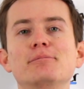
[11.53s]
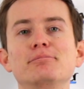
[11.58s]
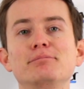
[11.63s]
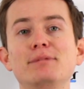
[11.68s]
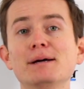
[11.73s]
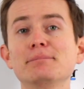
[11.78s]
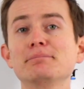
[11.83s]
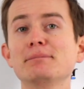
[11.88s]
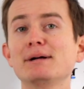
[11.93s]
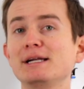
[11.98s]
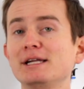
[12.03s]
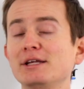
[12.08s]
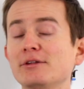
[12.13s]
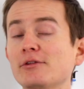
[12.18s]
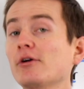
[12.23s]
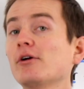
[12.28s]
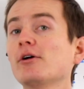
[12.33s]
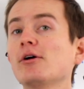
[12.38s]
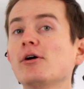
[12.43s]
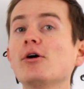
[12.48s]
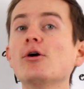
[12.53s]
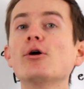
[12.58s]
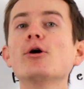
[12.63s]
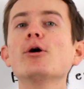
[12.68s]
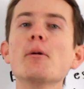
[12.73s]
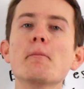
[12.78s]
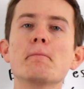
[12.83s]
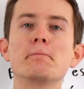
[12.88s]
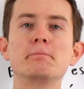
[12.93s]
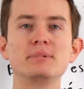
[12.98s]
Bienvenido
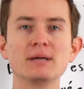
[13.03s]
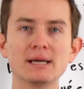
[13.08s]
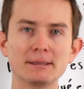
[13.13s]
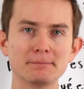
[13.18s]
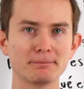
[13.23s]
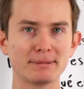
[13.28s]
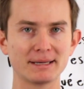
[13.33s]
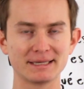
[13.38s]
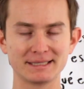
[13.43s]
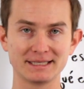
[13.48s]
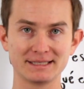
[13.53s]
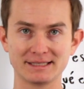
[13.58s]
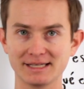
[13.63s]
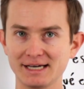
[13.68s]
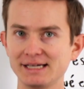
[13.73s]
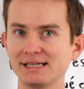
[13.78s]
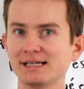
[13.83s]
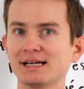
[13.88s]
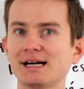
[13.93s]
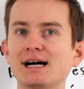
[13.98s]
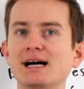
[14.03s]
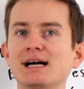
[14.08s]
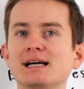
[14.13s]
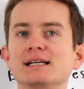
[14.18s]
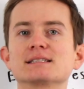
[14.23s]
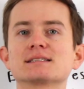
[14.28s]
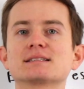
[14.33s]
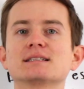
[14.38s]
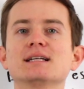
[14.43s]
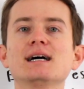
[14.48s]
o bienvenida a
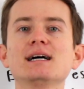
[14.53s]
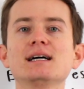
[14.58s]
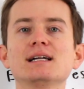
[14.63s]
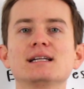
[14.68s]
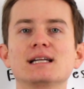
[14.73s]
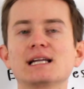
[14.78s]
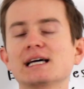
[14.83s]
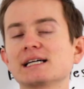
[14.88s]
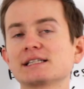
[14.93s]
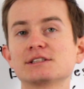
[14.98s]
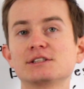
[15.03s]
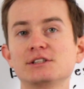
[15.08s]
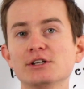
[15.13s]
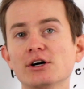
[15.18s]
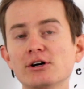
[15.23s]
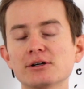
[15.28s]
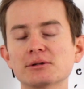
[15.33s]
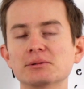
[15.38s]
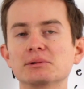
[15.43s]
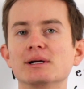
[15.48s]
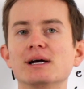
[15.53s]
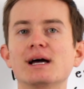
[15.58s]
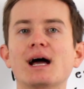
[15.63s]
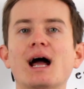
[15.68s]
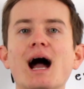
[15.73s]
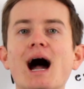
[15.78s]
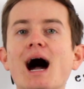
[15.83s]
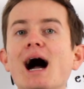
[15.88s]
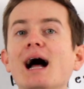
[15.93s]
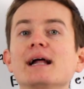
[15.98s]
esta lección.
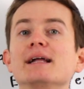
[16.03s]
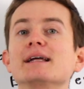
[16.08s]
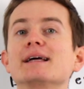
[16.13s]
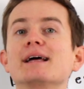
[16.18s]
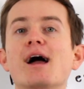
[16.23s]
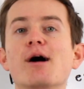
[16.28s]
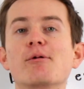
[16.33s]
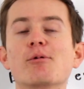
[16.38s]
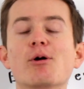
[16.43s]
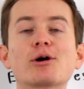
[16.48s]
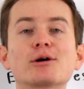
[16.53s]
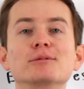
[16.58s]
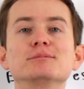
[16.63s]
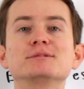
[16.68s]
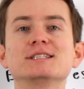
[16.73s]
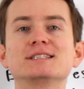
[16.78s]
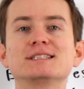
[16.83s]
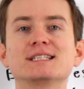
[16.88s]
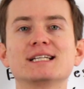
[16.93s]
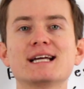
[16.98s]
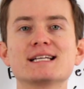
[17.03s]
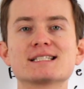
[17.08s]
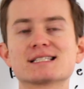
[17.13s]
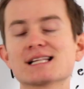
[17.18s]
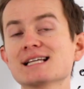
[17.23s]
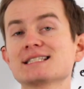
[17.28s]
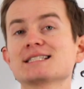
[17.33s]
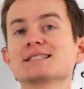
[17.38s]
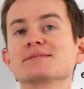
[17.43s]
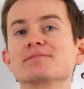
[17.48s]
Hi, and welcome to today's
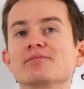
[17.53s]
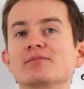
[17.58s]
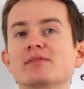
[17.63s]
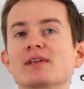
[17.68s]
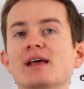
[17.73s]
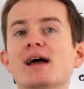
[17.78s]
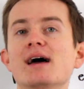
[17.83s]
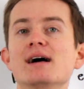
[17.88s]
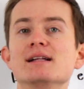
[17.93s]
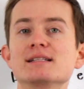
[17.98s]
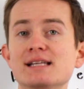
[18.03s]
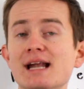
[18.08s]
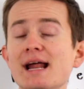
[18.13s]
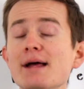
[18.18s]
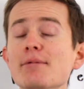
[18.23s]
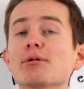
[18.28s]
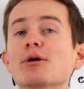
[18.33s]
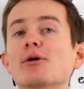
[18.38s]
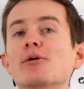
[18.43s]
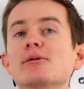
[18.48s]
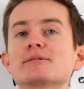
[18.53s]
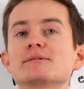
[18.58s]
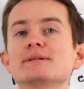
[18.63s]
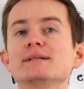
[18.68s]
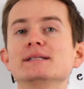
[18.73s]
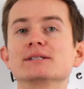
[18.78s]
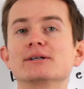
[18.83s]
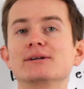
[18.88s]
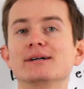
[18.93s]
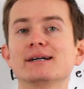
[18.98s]
lesson. Today we're going to
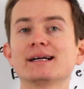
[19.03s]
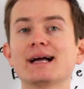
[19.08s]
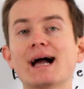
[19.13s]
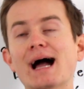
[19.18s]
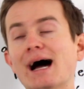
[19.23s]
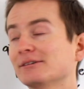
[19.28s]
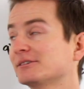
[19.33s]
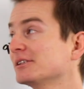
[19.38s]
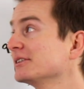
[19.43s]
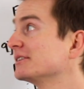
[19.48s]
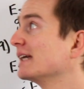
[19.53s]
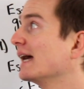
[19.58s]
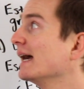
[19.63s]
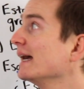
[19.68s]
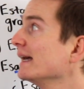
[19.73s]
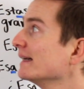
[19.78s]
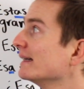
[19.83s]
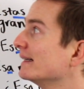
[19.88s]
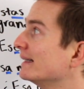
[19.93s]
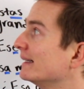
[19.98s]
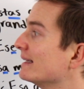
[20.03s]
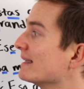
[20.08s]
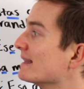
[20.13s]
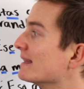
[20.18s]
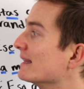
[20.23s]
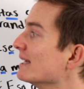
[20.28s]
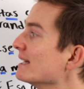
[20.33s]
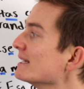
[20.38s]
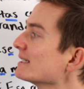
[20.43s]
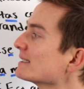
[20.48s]
be learning how to say
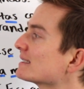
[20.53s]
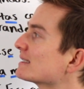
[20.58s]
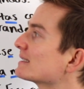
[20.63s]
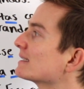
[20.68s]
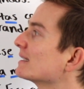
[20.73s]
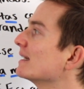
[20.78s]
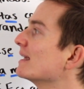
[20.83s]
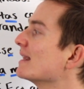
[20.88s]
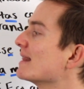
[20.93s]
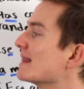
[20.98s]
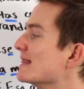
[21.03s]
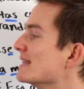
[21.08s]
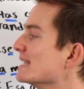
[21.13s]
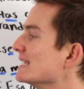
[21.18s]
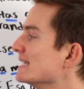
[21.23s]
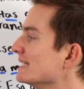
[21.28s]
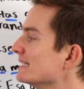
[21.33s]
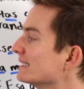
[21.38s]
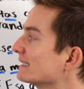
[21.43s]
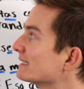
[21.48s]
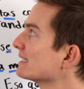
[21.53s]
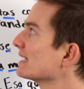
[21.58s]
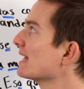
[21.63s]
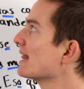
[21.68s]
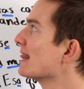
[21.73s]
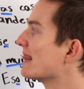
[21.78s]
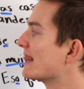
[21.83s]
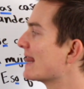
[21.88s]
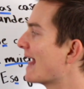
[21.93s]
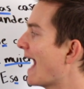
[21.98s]
this, these,
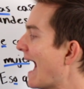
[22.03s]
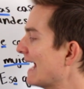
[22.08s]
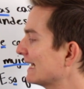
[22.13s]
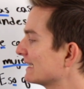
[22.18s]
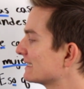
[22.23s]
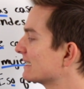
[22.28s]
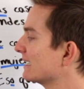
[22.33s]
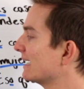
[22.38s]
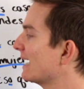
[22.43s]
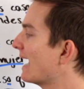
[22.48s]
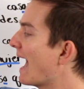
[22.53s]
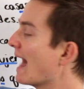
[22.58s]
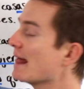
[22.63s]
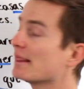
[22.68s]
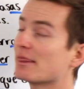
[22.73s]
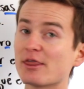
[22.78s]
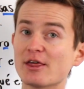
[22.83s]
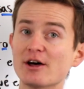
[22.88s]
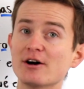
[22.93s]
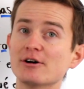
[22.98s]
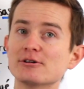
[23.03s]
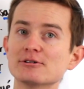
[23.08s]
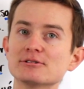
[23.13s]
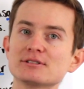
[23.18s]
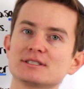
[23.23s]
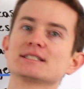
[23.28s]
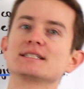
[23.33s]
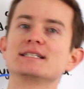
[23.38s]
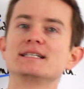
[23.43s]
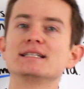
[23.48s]
that, and
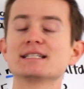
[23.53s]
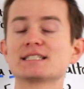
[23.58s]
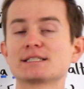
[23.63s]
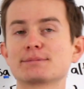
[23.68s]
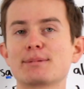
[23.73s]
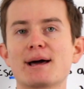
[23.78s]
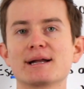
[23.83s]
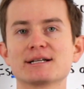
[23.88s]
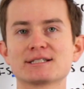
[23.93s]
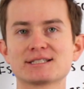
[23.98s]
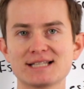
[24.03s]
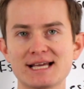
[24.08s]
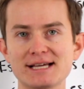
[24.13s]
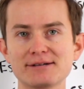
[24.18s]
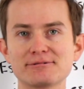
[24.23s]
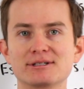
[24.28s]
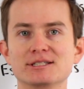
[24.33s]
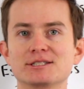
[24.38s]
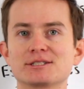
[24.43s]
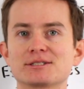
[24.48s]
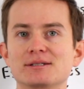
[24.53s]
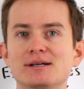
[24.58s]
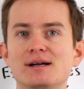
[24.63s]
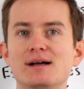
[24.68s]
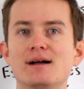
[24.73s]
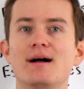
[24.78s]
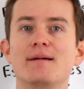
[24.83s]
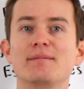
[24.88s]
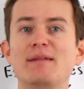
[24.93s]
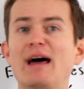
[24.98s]
those in the Spanish language.
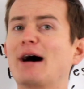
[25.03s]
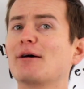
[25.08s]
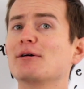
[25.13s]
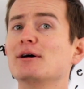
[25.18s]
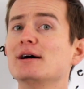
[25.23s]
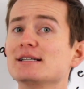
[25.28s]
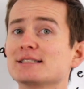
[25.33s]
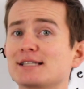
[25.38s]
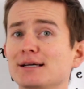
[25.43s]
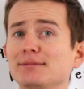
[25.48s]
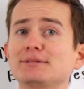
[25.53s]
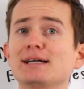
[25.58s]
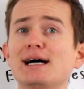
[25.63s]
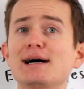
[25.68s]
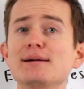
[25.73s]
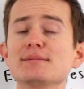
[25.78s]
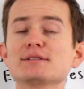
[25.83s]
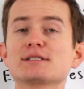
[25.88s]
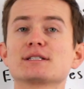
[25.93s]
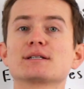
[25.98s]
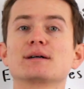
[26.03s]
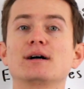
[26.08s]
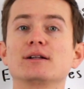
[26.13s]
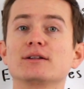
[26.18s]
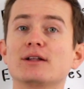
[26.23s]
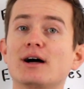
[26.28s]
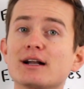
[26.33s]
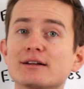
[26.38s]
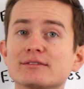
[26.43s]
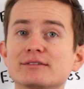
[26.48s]
Now, sometimes a
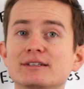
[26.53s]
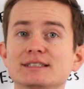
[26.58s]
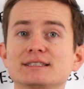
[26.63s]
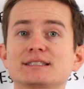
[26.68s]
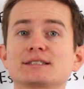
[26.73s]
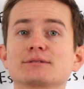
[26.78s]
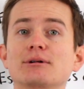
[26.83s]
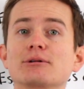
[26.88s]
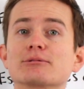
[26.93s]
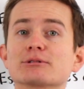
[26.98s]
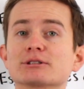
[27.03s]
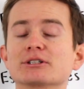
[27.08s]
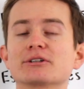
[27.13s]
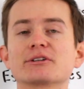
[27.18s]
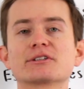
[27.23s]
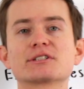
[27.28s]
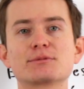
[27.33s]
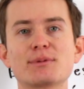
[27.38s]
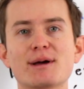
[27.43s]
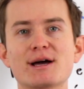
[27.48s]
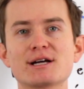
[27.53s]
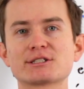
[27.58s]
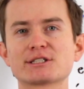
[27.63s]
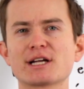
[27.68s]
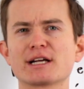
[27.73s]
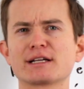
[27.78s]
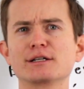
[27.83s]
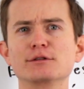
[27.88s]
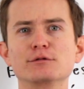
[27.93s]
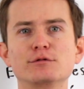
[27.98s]
lot of us, when we're learning Spanish,
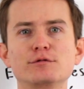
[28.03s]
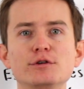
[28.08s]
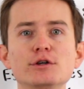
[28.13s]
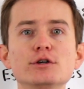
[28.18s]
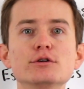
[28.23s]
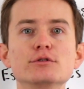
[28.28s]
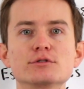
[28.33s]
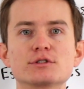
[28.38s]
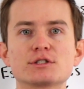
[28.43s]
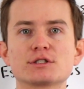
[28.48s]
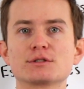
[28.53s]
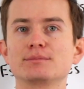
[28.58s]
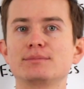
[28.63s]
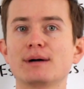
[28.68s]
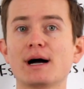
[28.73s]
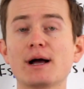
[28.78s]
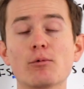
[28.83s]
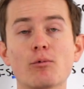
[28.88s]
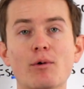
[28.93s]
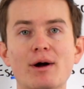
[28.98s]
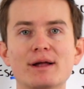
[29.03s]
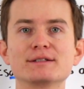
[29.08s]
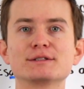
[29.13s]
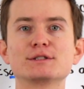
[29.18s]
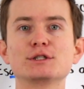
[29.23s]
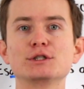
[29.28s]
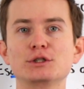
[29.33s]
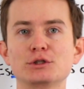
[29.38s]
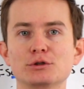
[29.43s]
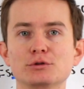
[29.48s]
get confused by when
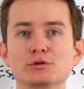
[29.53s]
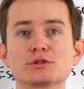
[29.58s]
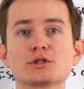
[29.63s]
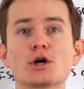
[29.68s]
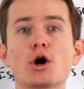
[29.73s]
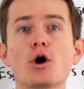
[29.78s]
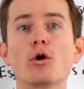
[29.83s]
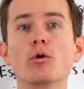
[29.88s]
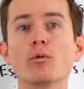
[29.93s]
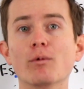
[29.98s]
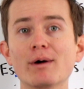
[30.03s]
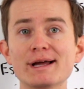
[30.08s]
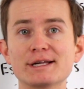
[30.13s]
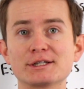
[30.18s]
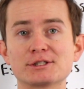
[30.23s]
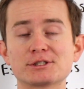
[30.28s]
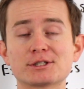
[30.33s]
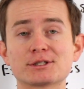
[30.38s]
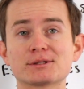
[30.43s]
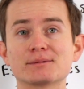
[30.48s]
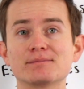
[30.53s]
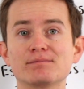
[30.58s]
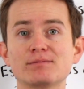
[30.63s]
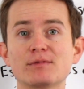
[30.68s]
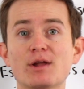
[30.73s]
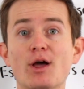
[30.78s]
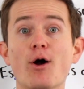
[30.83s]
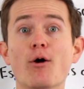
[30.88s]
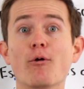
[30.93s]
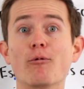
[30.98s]
to use which.
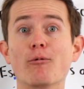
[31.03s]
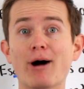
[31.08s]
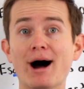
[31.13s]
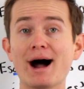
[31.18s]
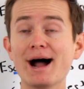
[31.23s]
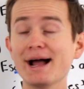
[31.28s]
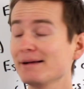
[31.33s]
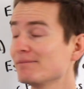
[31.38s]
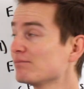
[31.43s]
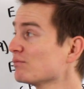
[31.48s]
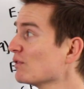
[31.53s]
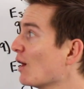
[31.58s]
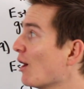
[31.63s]
Why?